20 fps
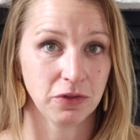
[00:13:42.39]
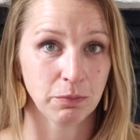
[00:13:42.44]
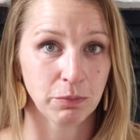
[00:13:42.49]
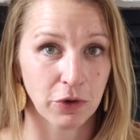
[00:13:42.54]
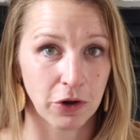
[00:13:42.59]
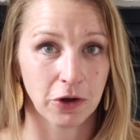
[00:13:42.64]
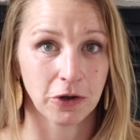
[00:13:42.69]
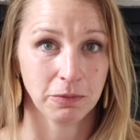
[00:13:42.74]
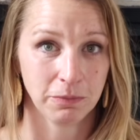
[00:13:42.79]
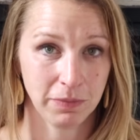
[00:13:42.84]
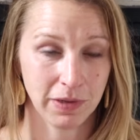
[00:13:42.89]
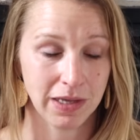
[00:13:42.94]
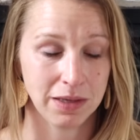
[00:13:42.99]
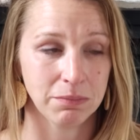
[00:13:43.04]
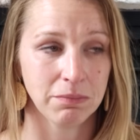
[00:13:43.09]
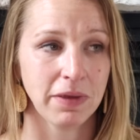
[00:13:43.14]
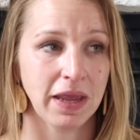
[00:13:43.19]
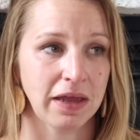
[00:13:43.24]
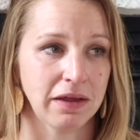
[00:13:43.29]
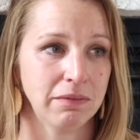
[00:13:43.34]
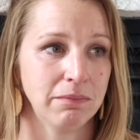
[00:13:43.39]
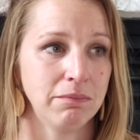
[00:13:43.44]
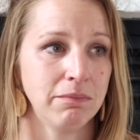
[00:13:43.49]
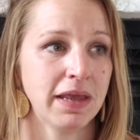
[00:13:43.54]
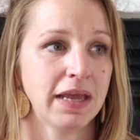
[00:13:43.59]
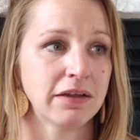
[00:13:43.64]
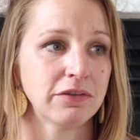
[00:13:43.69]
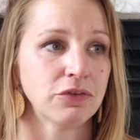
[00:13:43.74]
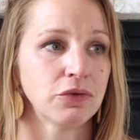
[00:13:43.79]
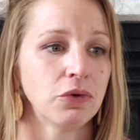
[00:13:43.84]
the barn beam
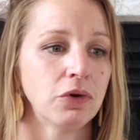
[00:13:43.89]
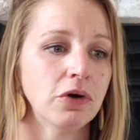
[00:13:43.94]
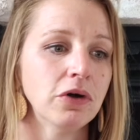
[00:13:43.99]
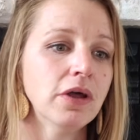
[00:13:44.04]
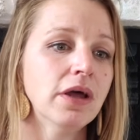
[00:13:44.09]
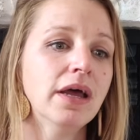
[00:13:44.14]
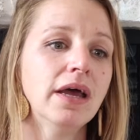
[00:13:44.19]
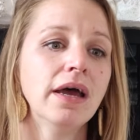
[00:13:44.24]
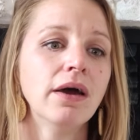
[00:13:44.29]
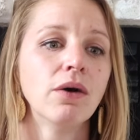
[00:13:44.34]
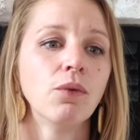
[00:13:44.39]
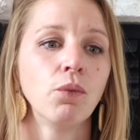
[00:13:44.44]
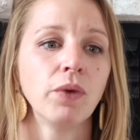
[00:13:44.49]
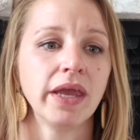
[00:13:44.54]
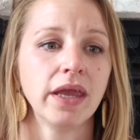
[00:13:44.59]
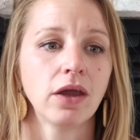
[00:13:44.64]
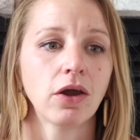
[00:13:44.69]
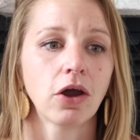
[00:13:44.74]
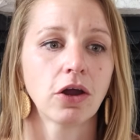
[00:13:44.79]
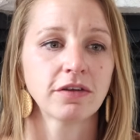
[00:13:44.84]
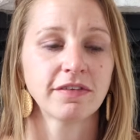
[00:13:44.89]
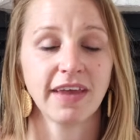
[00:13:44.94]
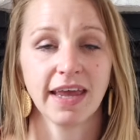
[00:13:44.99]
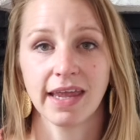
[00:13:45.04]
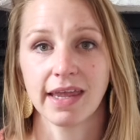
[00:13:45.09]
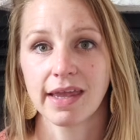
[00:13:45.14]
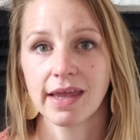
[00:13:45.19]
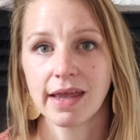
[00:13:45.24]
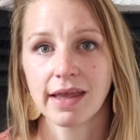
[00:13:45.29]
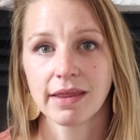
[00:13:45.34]
mantle. We are
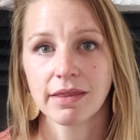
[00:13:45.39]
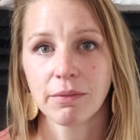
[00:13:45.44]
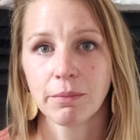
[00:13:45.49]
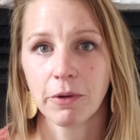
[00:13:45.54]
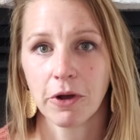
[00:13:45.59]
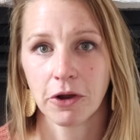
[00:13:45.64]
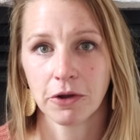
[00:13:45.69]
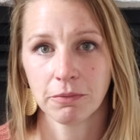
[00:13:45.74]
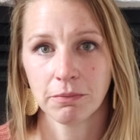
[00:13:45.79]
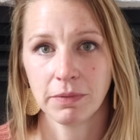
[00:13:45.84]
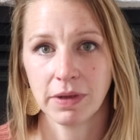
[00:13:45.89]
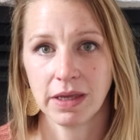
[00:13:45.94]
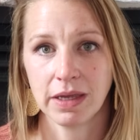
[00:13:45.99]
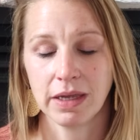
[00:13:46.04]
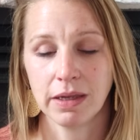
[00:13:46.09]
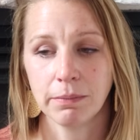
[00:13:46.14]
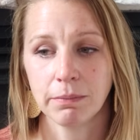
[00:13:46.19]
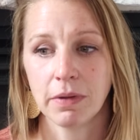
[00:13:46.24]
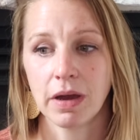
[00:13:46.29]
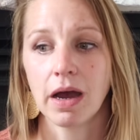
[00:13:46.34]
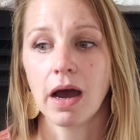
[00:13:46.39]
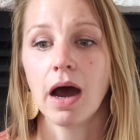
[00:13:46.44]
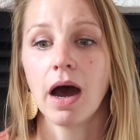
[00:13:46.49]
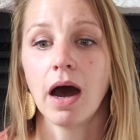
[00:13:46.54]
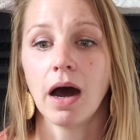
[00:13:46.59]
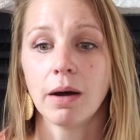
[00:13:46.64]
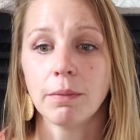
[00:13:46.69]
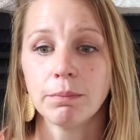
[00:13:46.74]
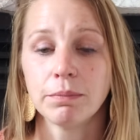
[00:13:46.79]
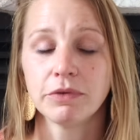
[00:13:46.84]
taking the barn beam
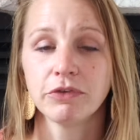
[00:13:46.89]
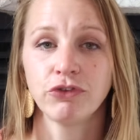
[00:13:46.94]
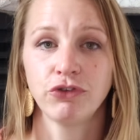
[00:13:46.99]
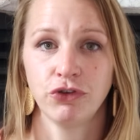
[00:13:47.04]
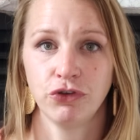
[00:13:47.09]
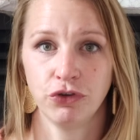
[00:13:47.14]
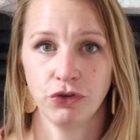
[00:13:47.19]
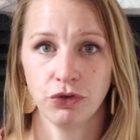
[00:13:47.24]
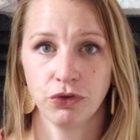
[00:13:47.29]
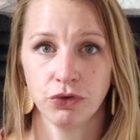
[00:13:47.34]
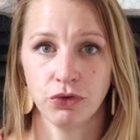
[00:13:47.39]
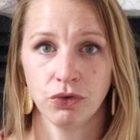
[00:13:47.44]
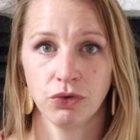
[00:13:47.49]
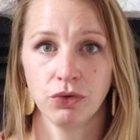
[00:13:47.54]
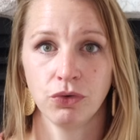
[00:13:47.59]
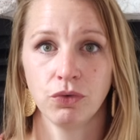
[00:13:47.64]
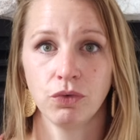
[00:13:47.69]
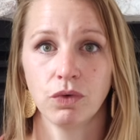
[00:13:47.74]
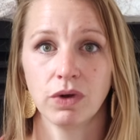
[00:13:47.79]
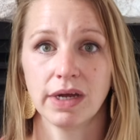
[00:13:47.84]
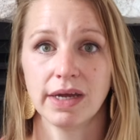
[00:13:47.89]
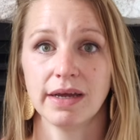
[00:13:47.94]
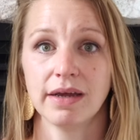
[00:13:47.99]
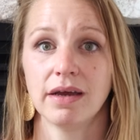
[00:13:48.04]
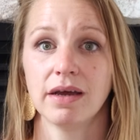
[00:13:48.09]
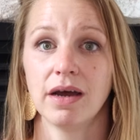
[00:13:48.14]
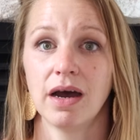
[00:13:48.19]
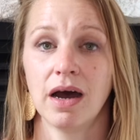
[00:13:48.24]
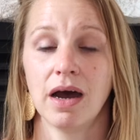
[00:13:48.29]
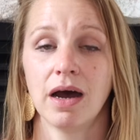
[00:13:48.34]
up to
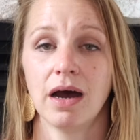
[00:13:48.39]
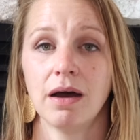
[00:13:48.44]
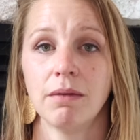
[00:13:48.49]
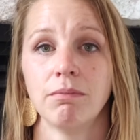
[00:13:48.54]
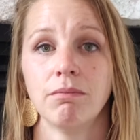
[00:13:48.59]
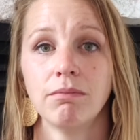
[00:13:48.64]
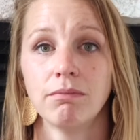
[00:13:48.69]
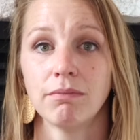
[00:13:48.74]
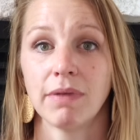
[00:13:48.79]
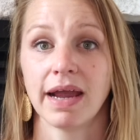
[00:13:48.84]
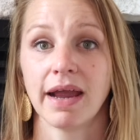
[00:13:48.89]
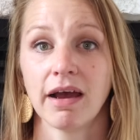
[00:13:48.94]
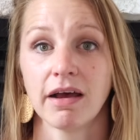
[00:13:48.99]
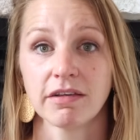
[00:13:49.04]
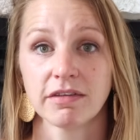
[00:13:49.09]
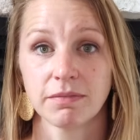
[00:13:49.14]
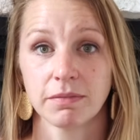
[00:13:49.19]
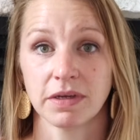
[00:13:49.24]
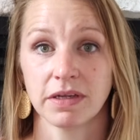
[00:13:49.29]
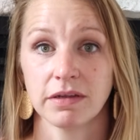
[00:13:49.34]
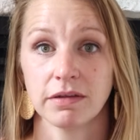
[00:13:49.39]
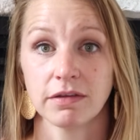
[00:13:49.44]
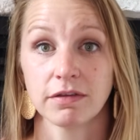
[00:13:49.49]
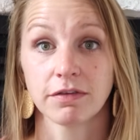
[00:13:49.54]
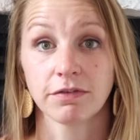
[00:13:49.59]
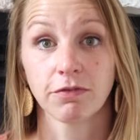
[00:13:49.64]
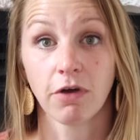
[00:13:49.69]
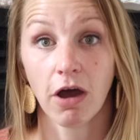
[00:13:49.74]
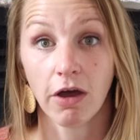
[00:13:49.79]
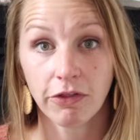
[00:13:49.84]
my
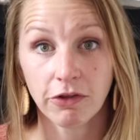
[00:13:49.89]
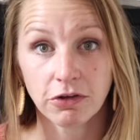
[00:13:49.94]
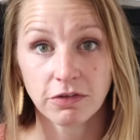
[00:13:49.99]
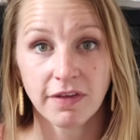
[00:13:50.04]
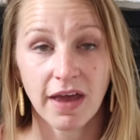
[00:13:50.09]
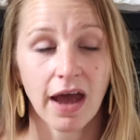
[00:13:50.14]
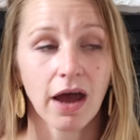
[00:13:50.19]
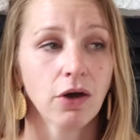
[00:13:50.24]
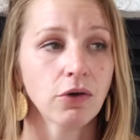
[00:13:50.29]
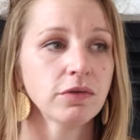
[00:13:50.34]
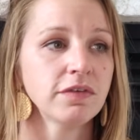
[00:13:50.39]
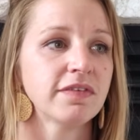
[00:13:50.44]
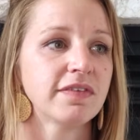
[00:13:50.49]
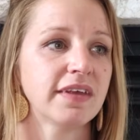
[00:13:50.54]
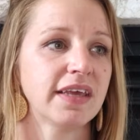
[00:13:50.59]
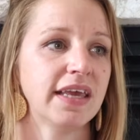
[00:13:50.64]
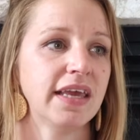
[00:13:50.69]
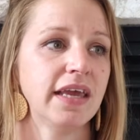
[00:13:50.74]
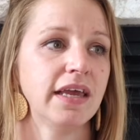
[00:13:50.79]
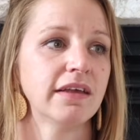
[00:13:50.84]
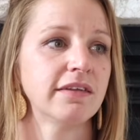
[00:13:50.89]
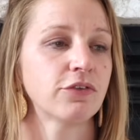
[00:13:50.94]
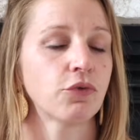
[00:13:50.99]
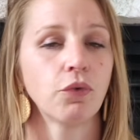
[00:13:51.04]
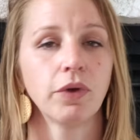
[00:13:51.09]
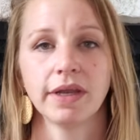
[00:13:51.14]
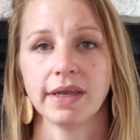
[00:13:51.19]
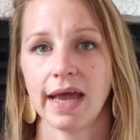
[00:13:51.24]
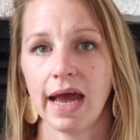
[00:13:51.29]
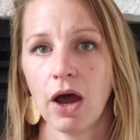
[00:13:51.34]
husband's father's house. He is
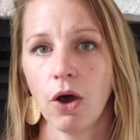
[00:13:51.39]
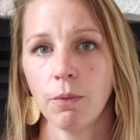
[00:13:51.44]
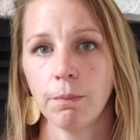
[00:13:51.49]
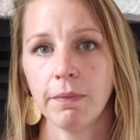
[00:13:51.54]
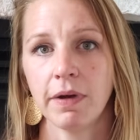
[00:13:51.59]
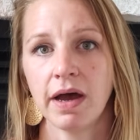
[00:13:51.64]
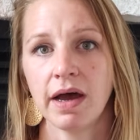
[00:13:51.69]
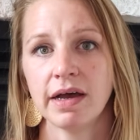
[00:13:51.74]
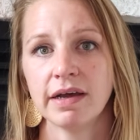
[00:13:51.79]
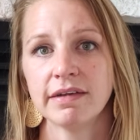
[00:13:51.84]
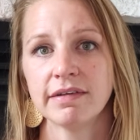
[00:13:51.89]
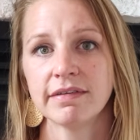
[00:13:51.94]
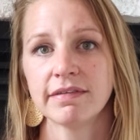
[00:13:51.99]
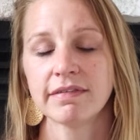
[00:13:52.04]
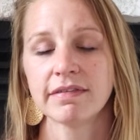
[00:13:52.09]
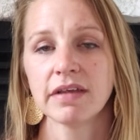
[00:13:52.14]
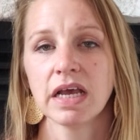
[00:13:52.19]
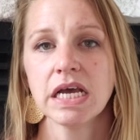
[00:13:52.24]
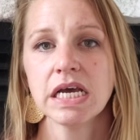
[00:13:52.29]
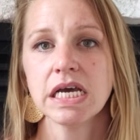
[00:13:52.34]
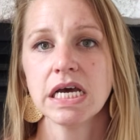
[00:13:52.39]
going to help us